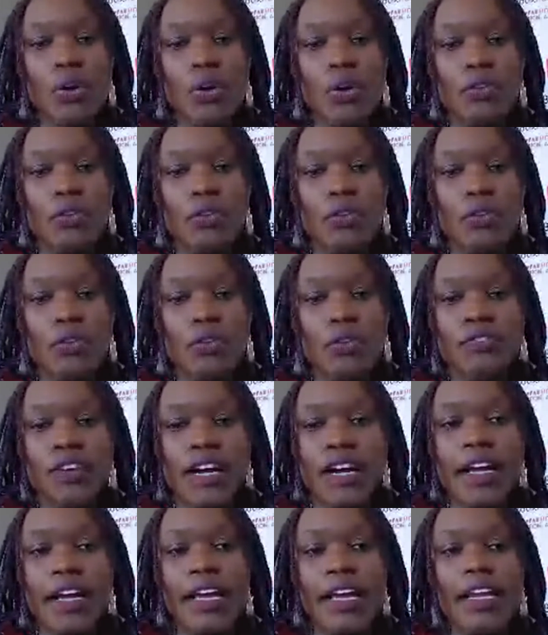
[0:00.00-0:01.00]
has to
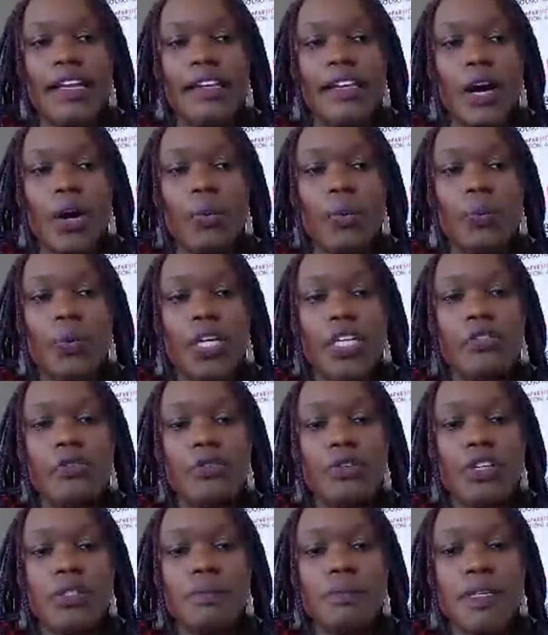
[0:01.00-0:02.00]
offer. Now,
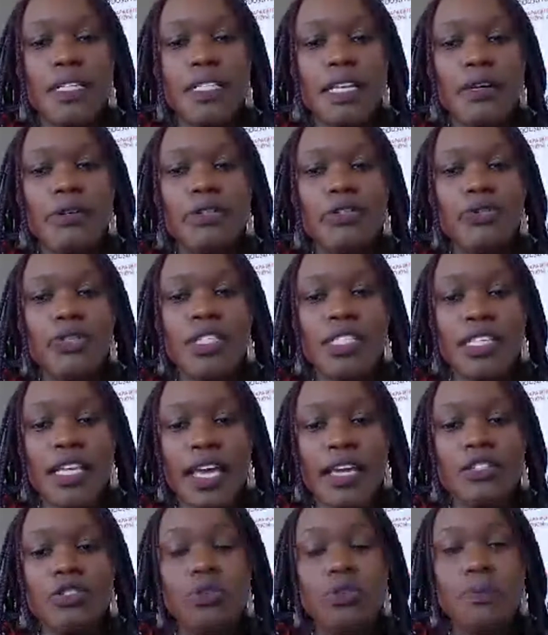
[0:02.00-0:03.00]
we do not miss
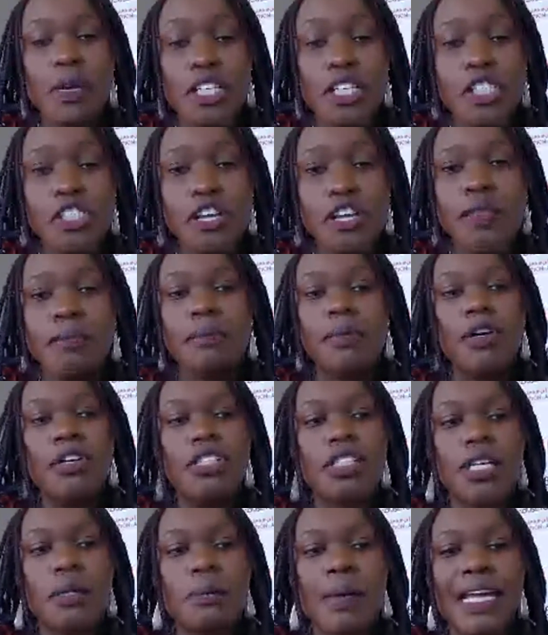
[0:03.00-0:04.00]
out to
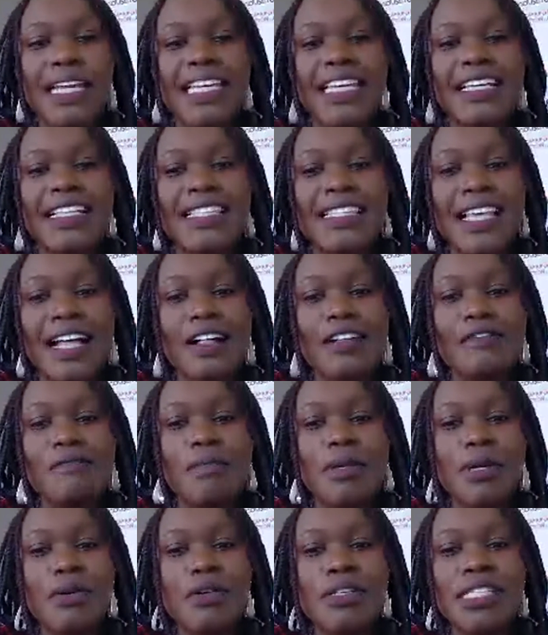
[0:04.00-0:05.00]
mention the blockchain money
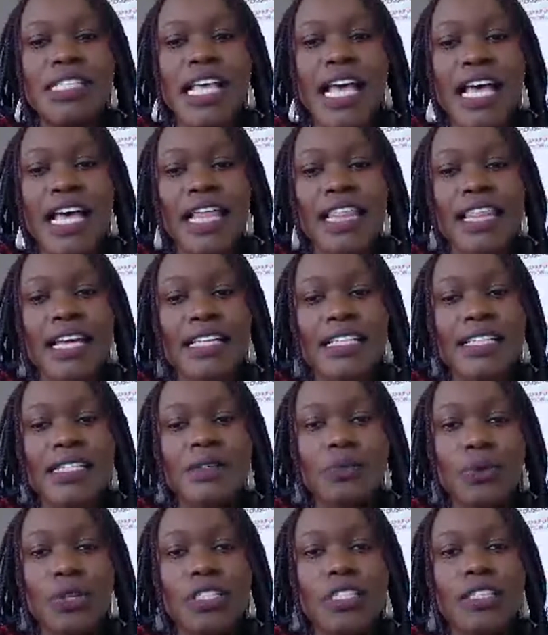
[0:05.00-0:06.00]
itself, because
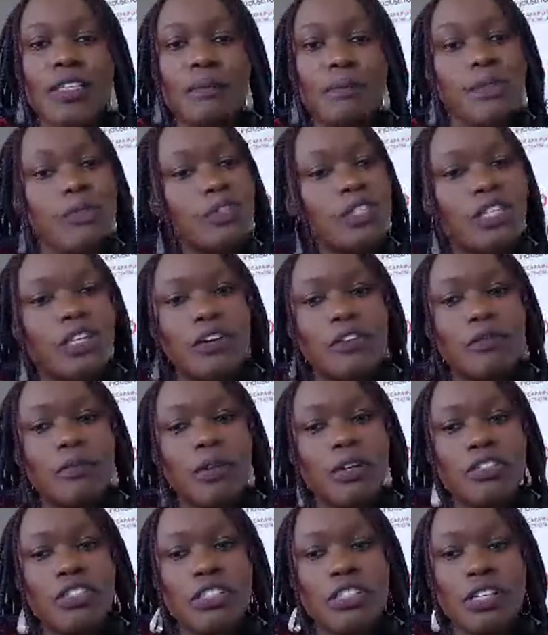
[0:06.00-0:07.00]
that is what the
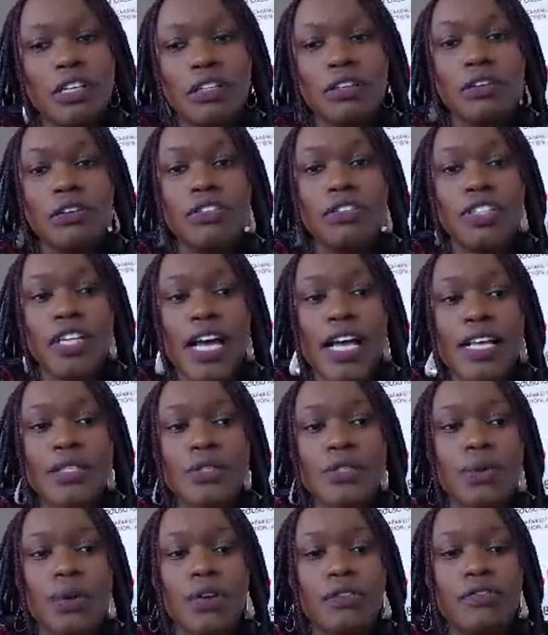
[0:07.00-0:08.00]
beauty of blockchain
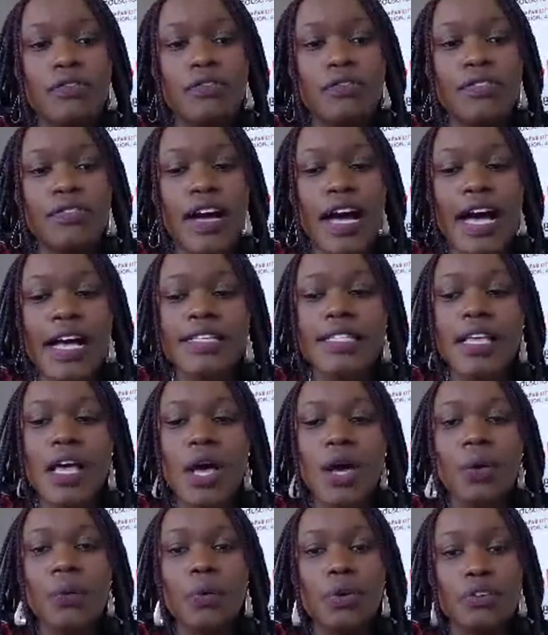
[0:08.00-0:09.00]
technology has to offer
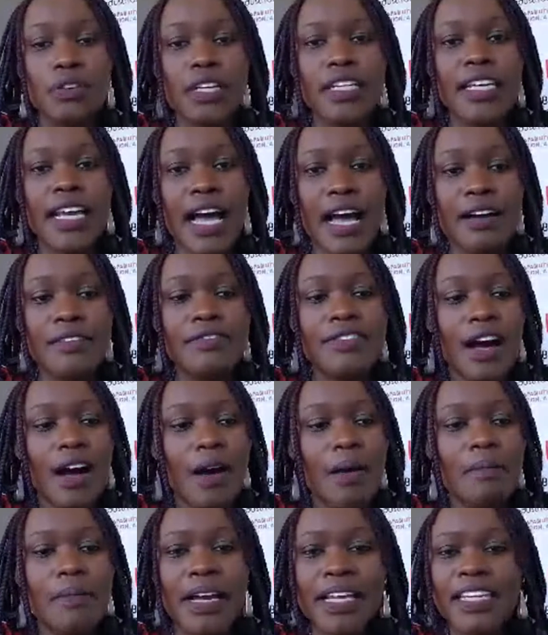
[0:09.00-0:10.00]
us. We already
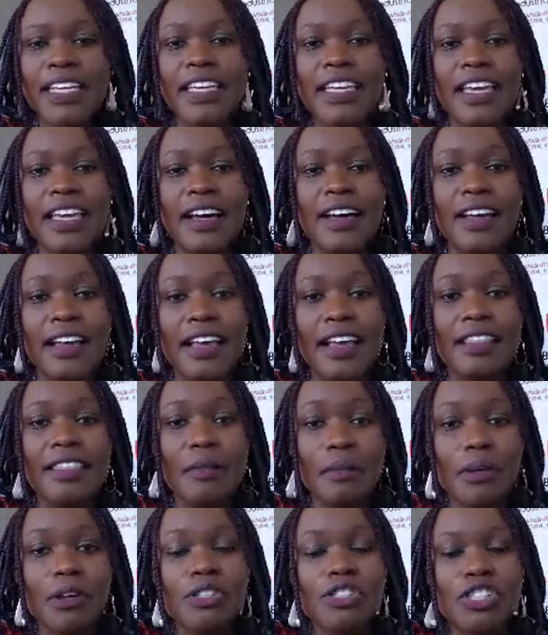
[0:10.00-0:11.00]
have our money here,
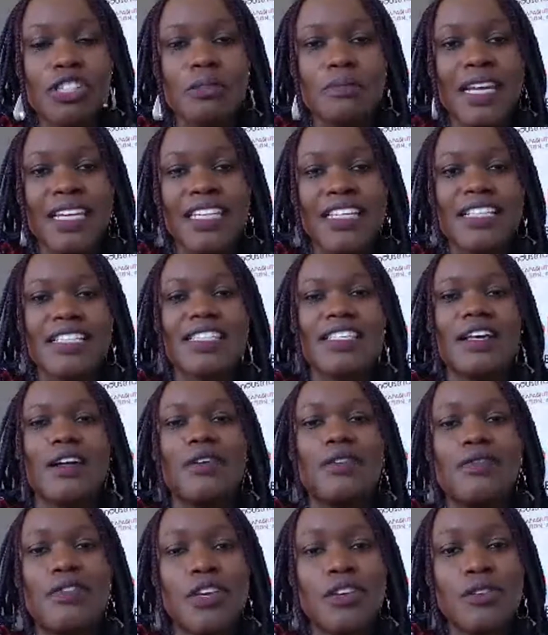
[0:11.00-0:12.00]
the blockchain money
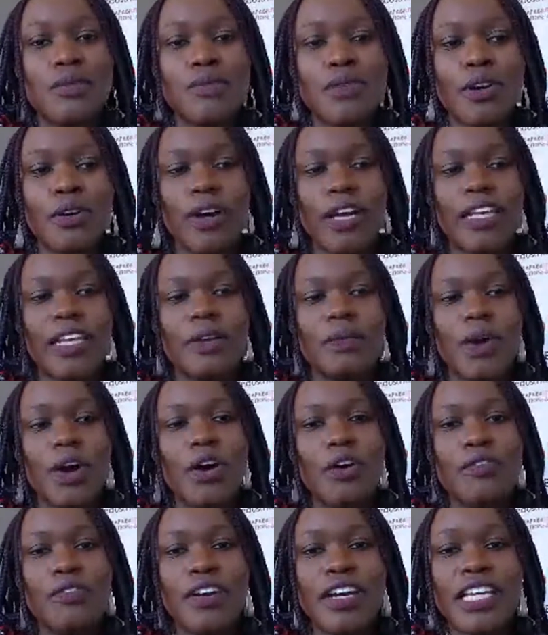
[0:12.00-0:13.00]
itself, the
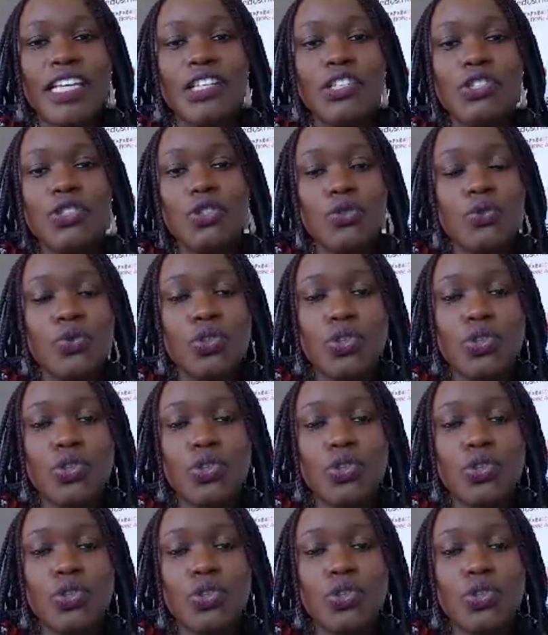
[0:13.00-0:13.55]
Ubricoin, and we're offering